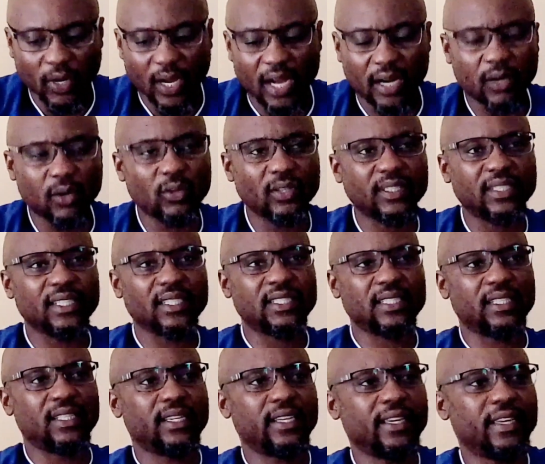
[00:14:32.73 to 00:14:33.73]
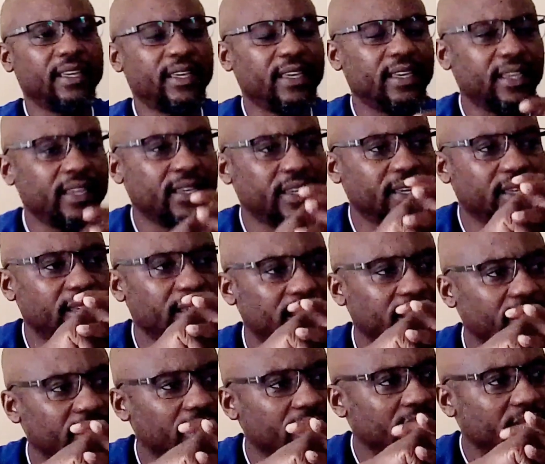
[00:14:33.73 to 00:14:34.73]
accorded
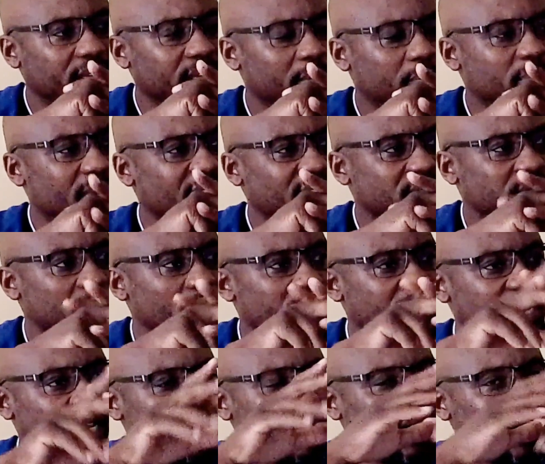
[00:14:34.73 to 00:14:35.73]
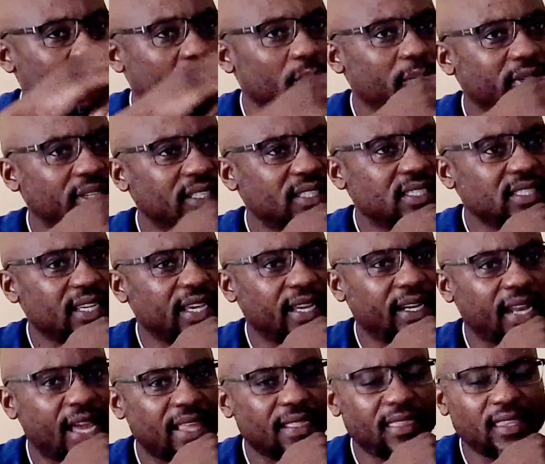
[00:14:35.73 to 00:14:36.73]
a platform in our community.
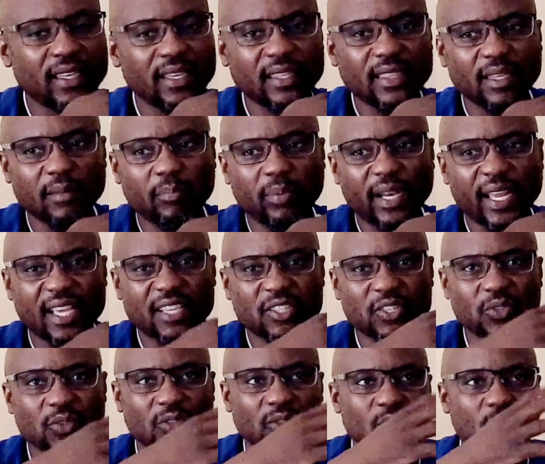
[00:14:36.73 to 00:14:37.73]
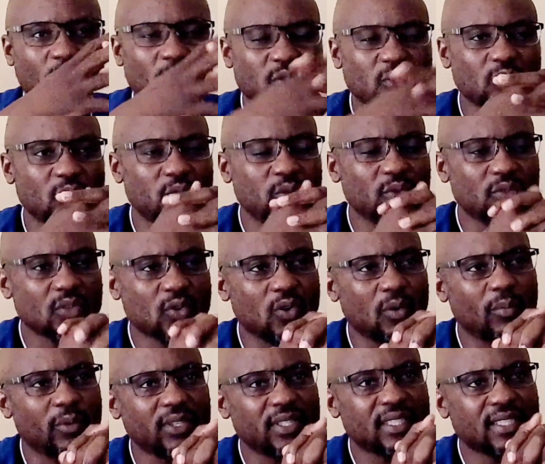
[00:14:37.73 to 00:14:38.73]
And I think the players should also use
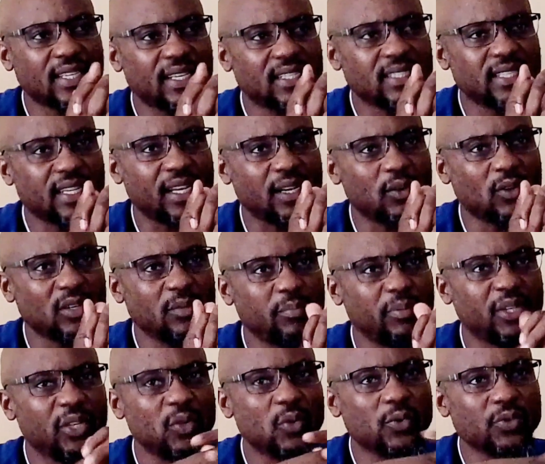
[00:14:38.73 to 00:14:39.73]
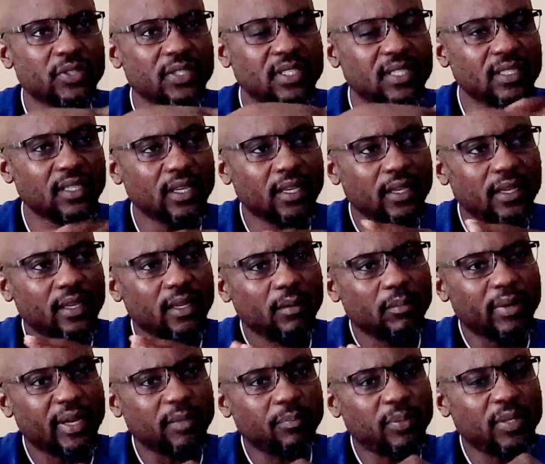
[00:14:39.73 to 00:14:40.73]
common sense and not be used
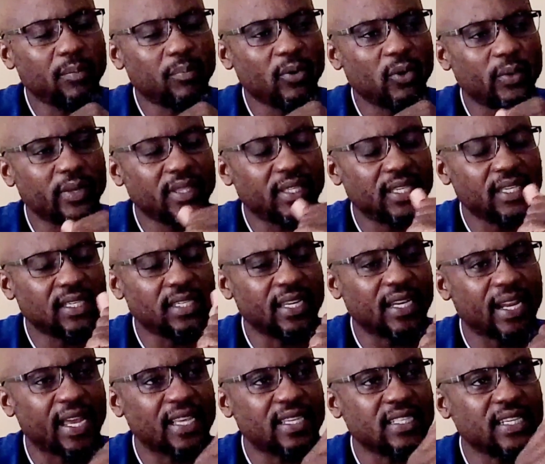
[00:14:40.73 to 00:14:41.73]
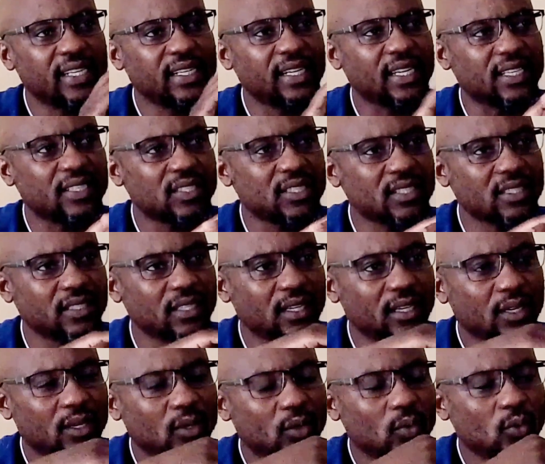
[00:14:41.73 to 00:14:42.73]
by people with hidden agendas
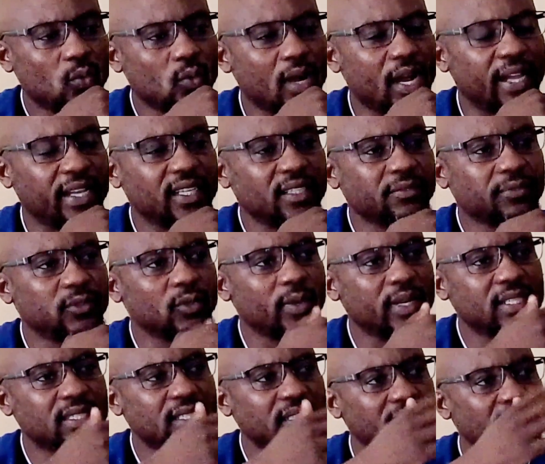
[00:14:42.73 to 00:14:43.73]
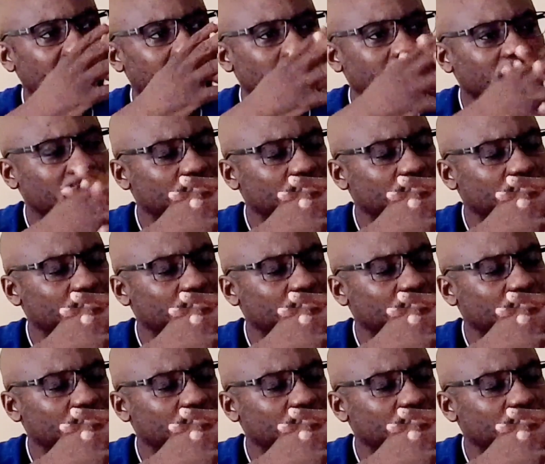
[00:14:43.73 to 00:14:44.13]
who are influencing them